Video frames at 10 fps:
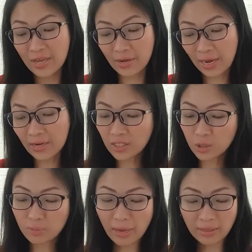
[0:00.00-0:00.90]
you can
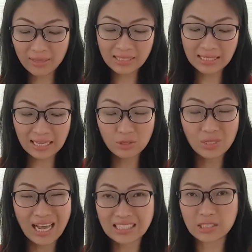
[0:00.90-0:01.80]
expect the scent to
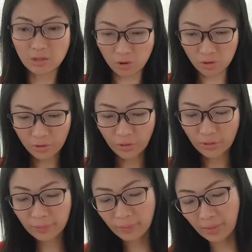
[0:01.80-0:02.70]
last longer.
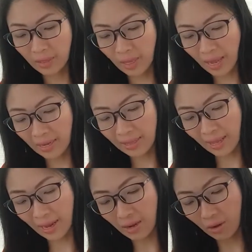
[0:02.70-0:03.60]
I
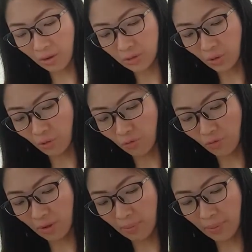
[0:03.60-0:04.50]
like also
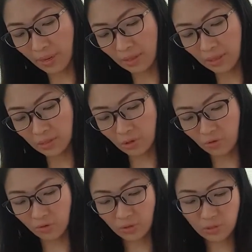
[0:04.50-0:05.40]
flipping this
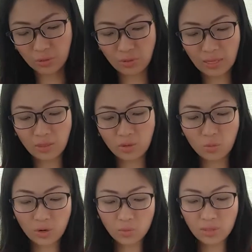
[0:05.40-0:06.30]
over so that the
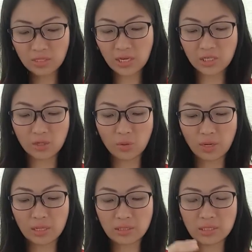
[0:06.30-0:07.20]
one with essential
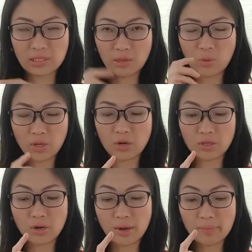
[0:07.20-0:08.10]
oils is the one on
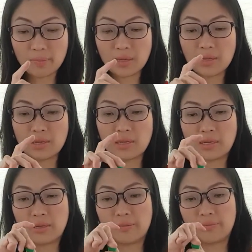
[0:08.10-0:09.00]
top.
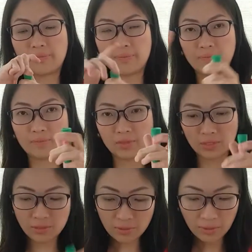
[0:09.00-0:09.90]

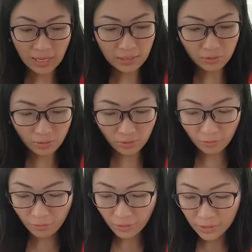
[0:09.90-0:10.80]
So that's your
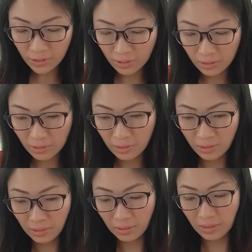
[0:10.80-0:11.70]
first.
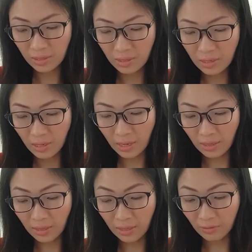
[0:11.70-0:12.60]

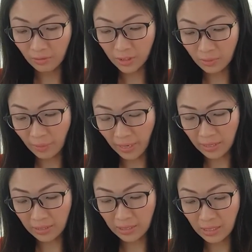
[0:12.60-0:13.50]
And then for
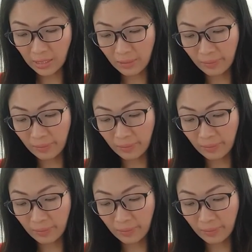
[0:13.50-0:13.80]
spicy,